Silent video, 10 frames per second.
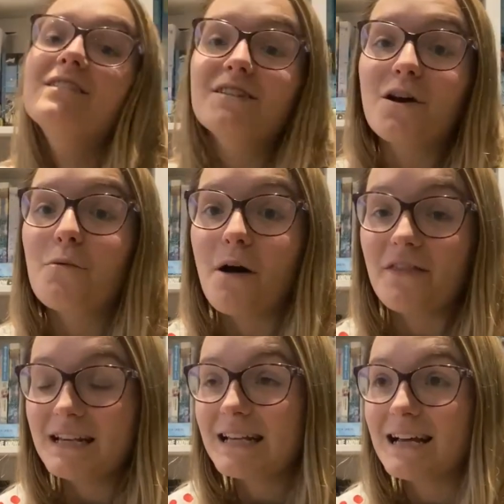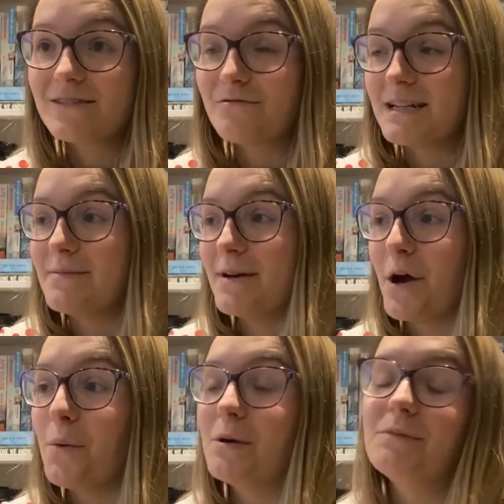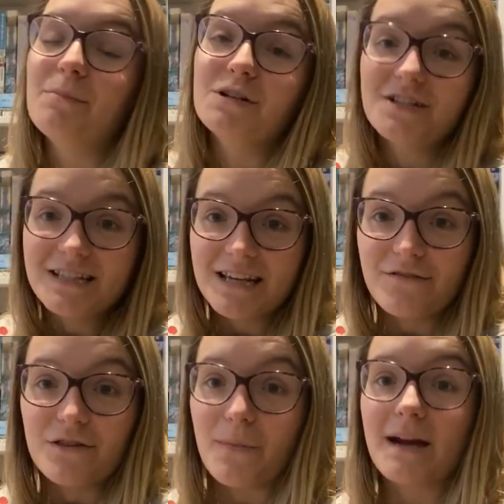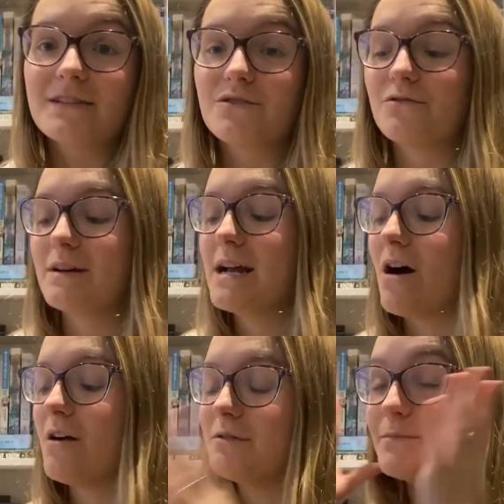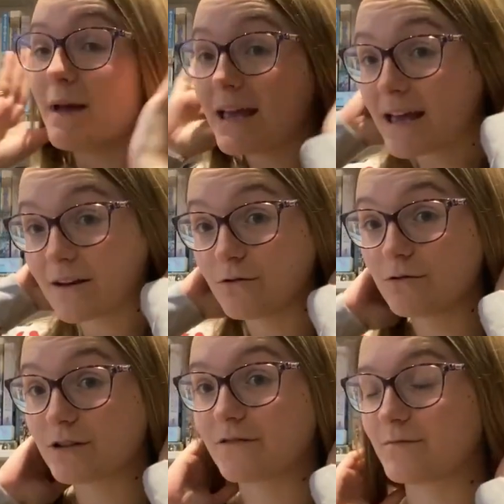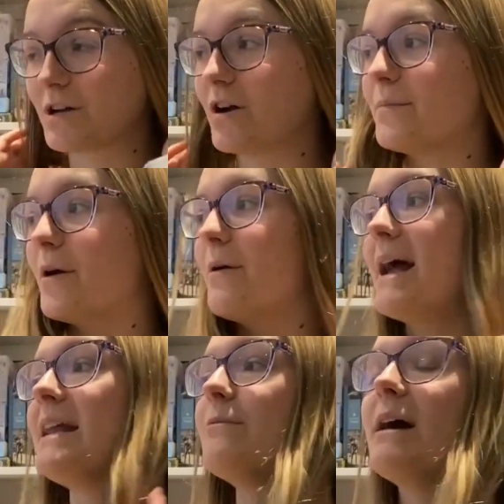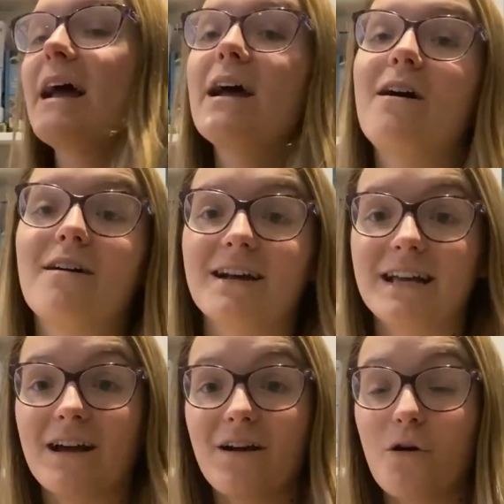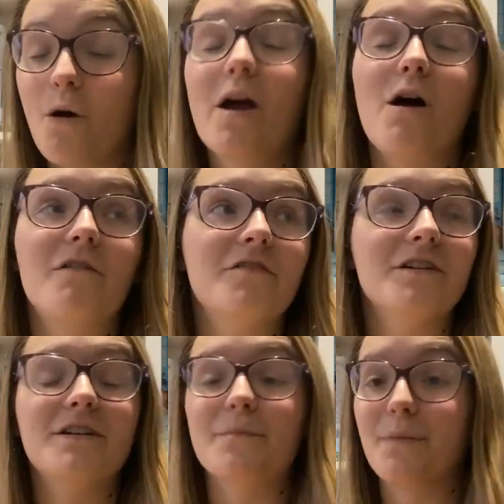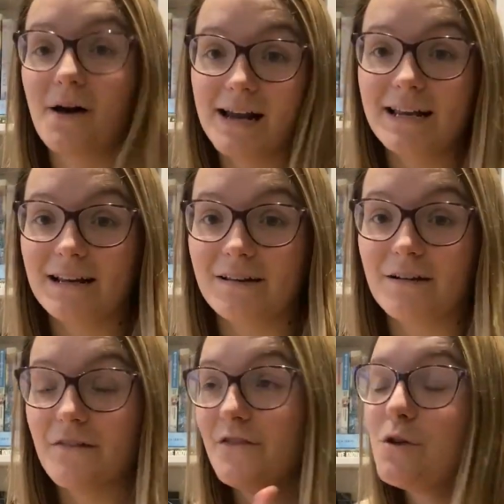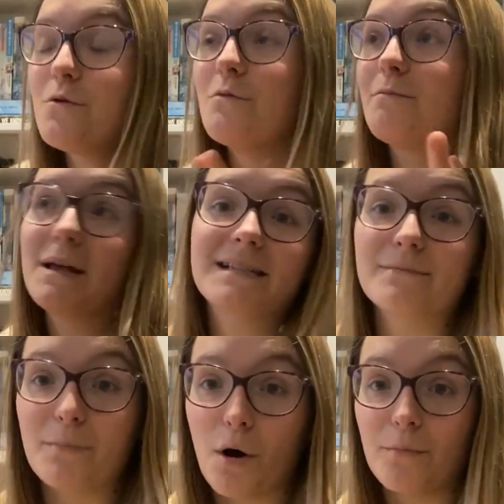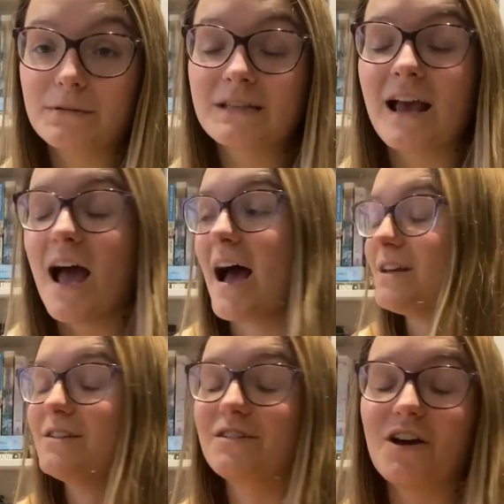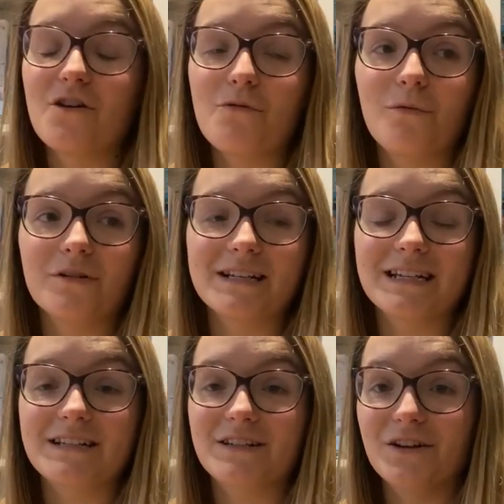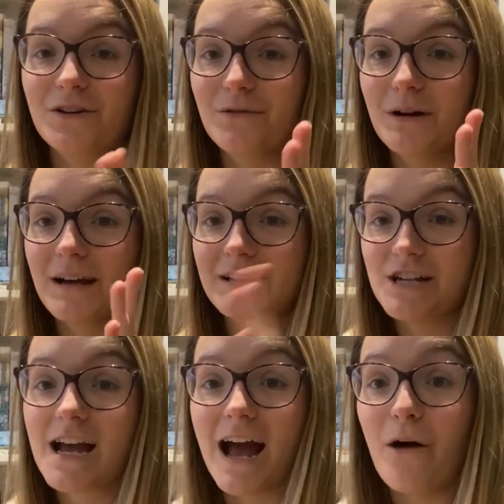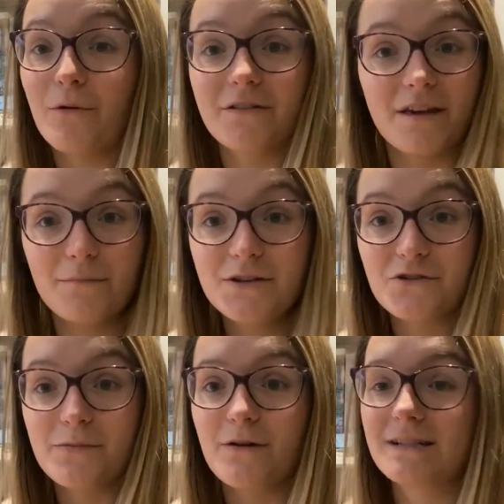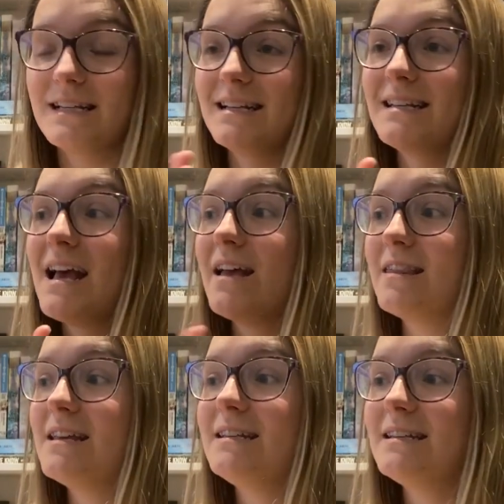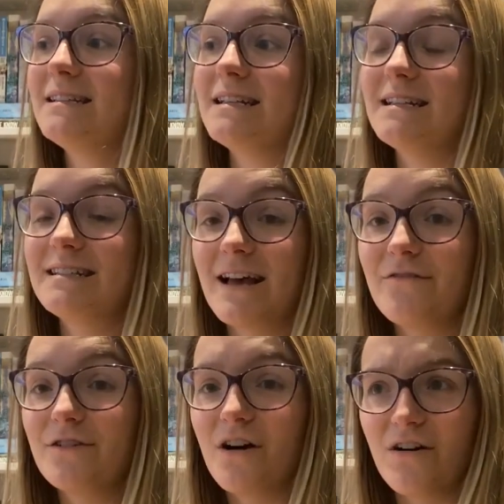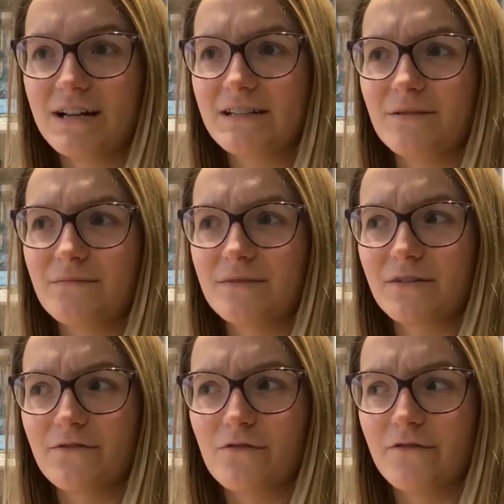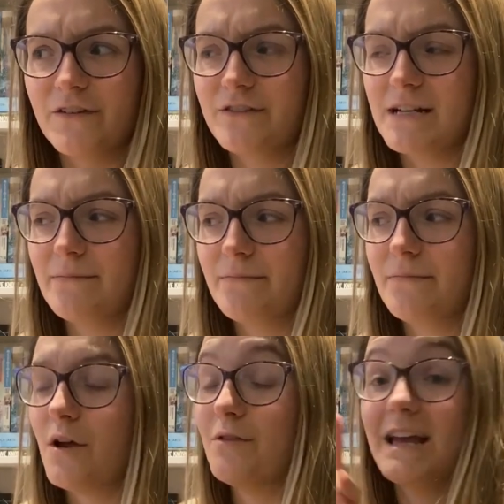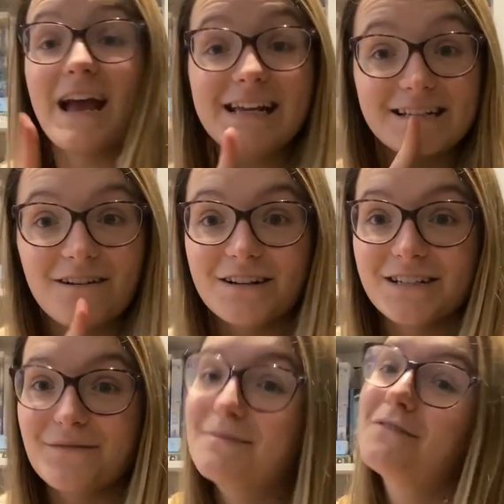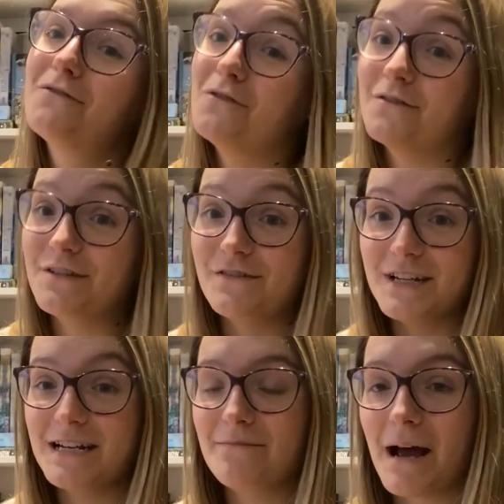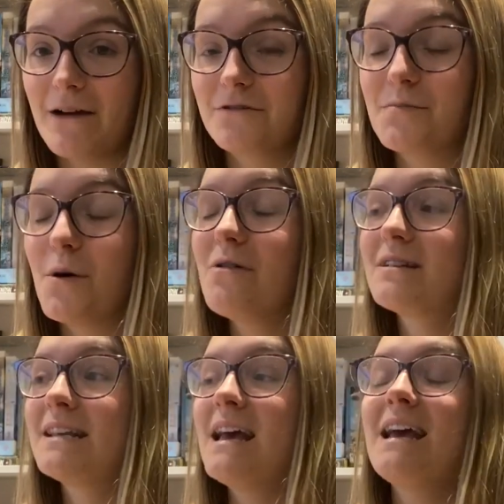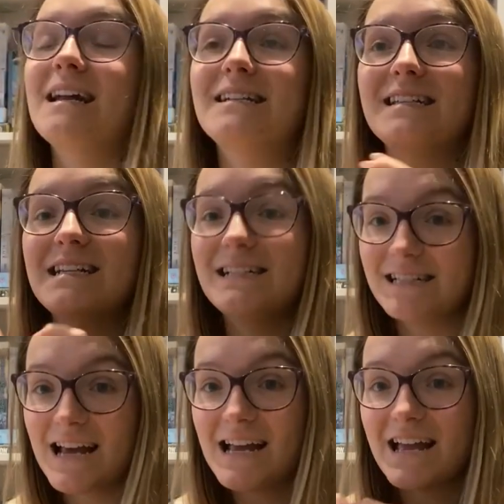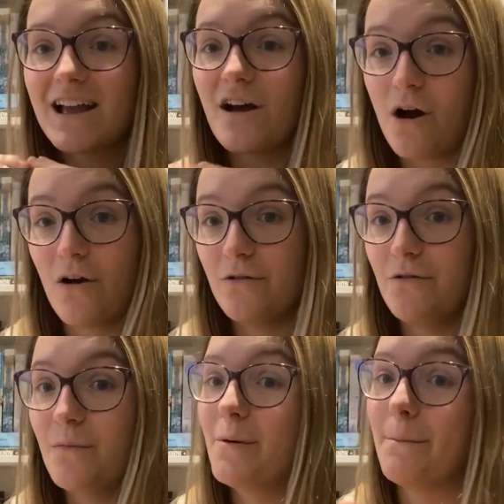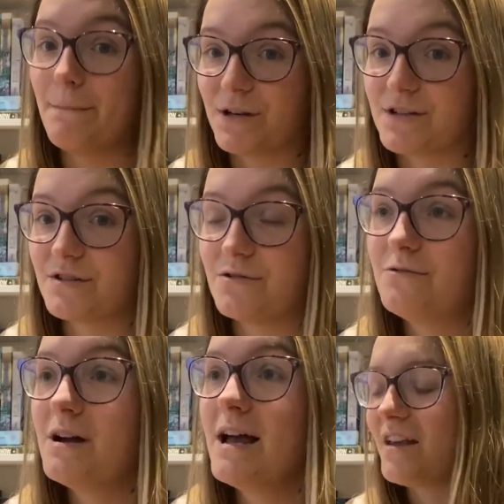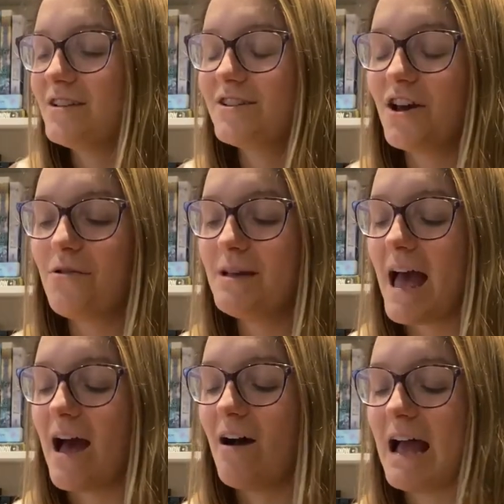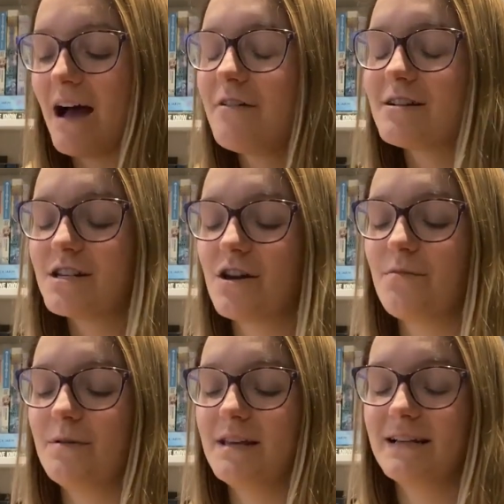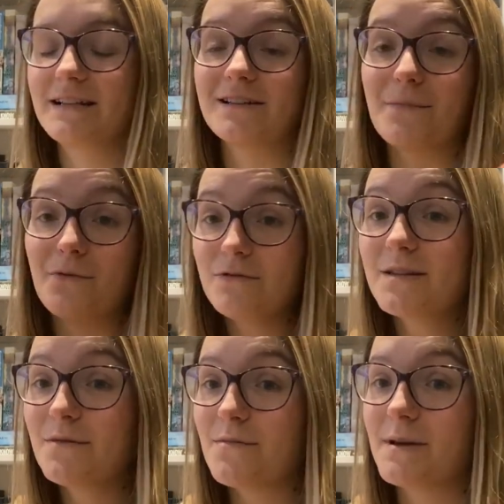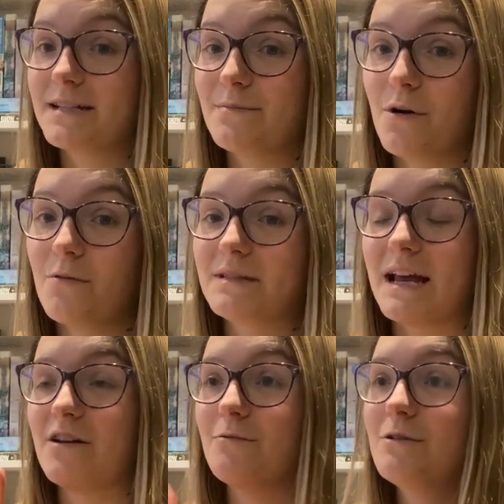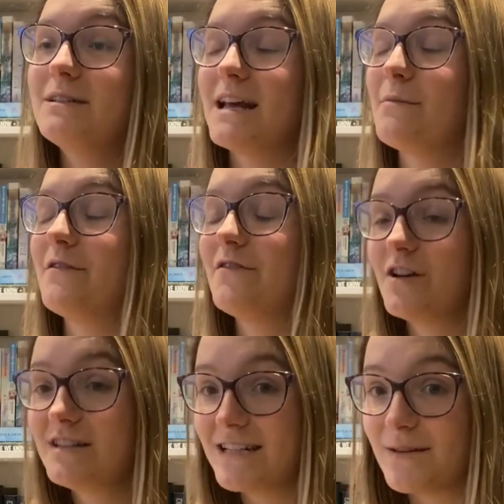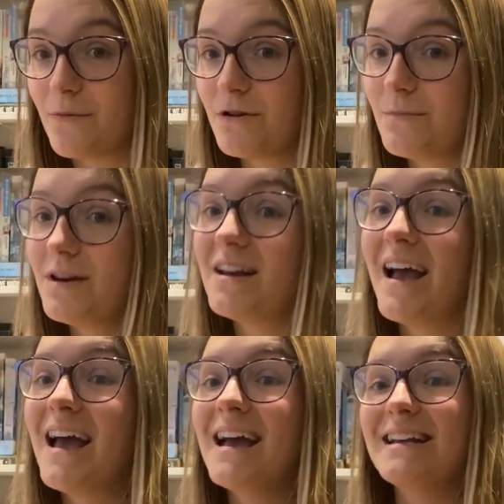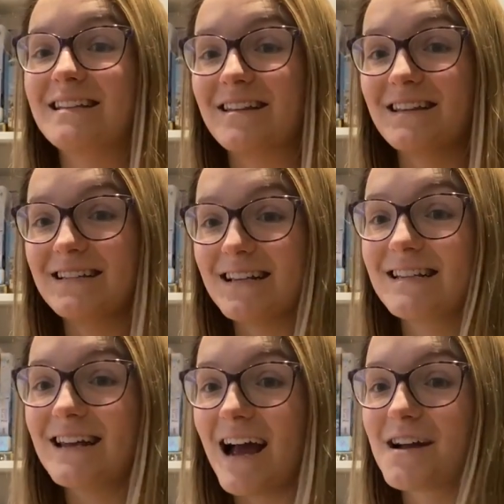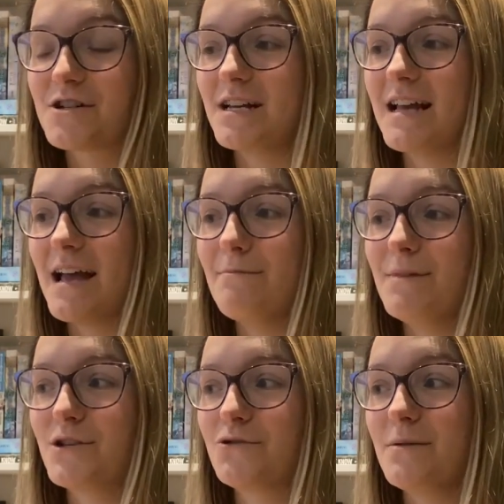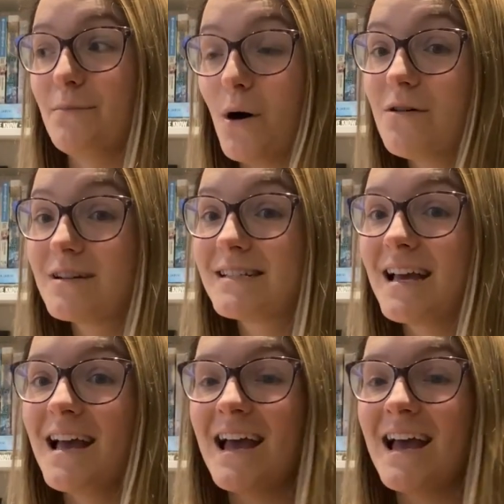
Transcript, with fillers: So this has already been opened, but just to give you the backstory, I was making an order from Typo anyway. I quite often buy a few bits and bobs, so wanted to check out one of their mystery boxes. This is the eight items for £15 box. It's the staying home bundle. So yeah, I have actually opened this because I bought some of the bits and bobs, and I will say my first disappointment is that this isn't actually a mystery box.